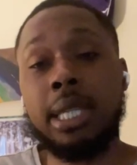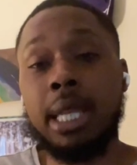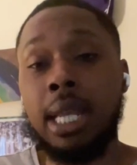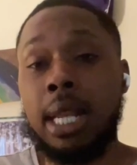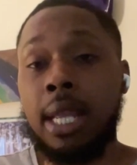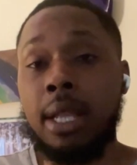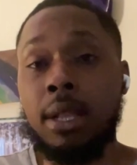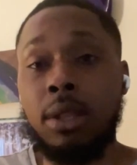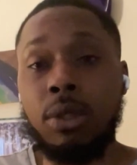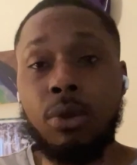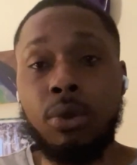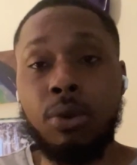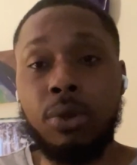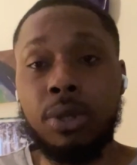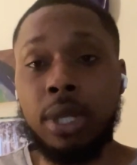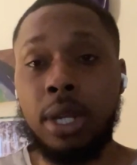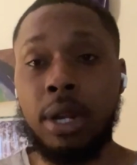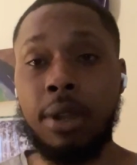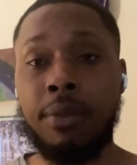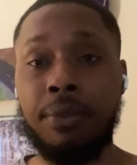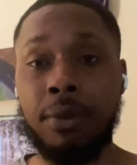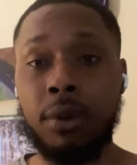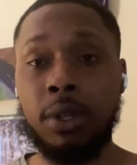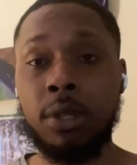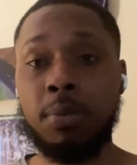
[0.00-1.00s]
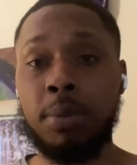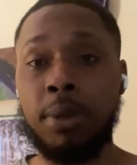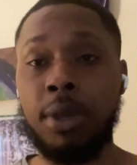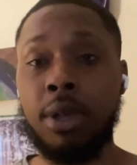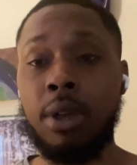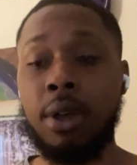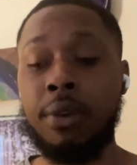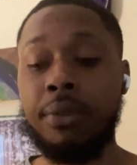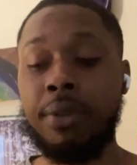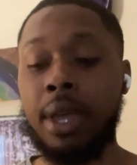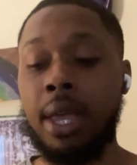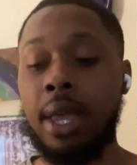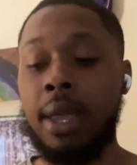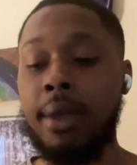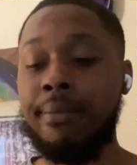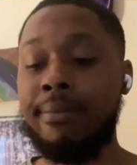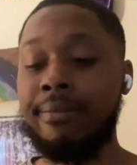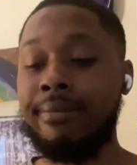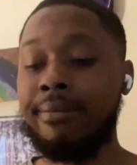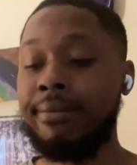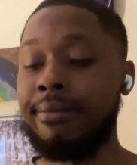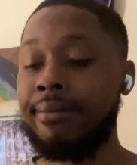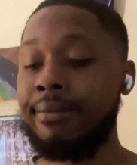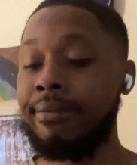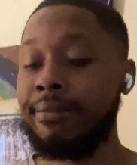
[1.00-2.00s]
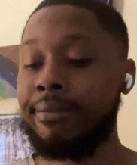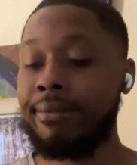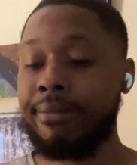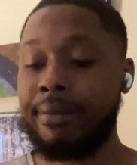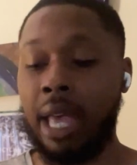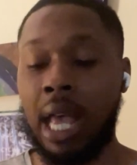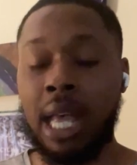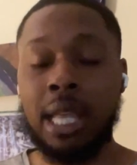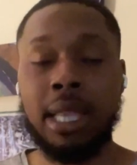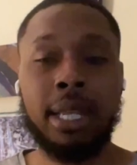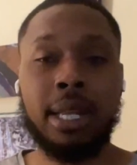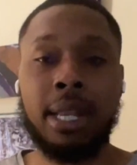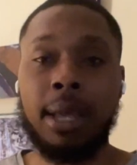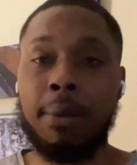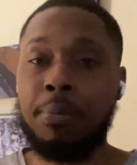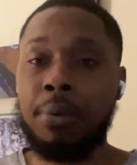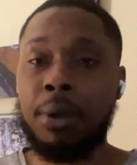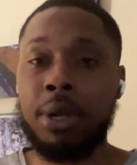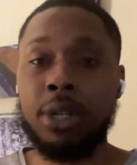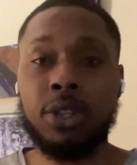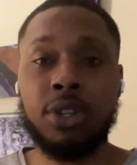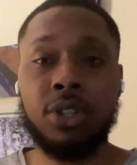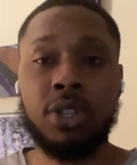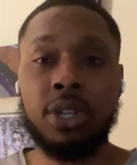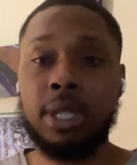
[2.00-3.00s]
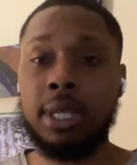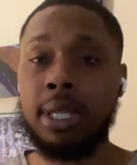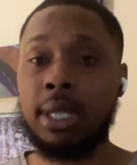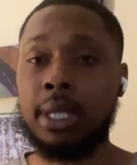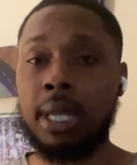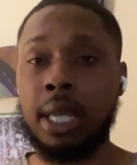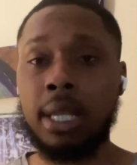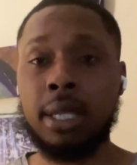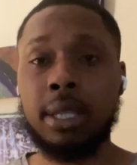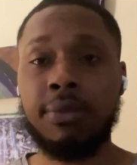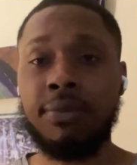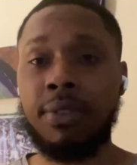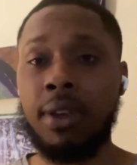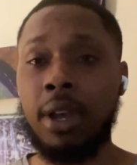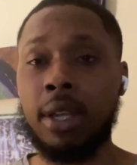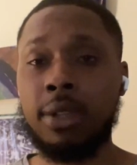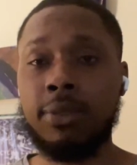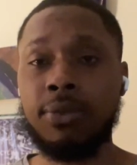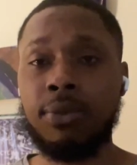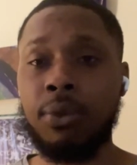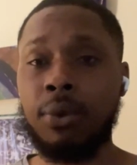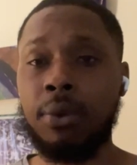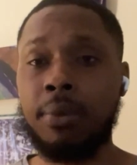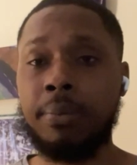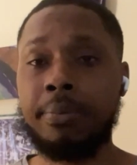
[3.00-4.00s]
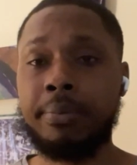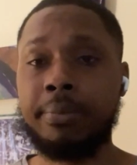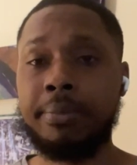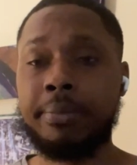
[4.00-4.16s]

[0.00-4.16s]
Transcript: say they lose in their first playoff game, I think that pressure just intensifies for them.